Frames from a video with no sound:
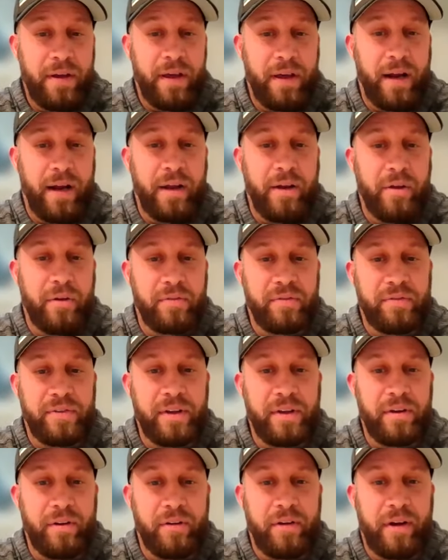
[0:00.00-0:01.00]
And I know
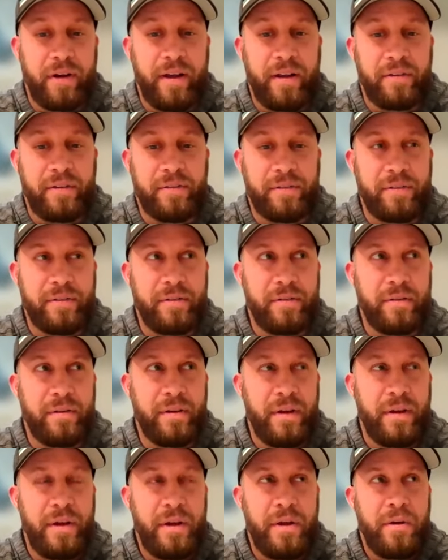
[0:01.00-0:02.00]
Cedar Crest,
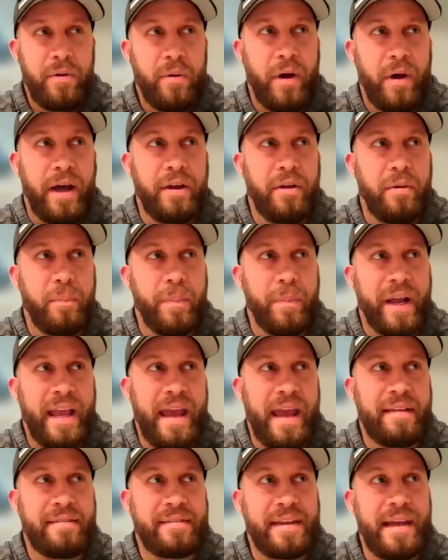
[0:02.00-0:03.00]

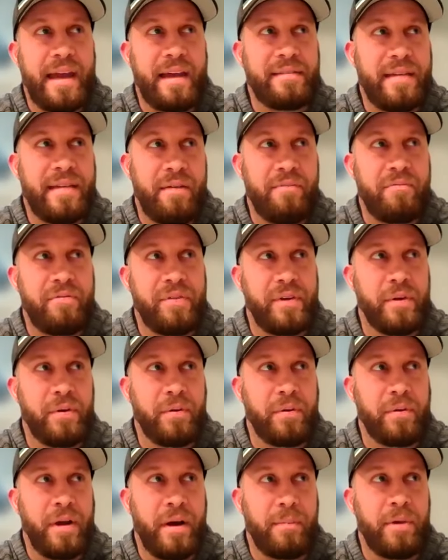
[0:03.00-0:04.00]
McCaskey has
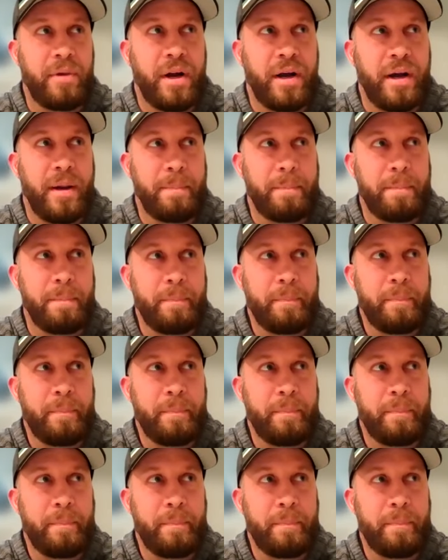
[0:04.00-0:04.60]
Hempfield coming up.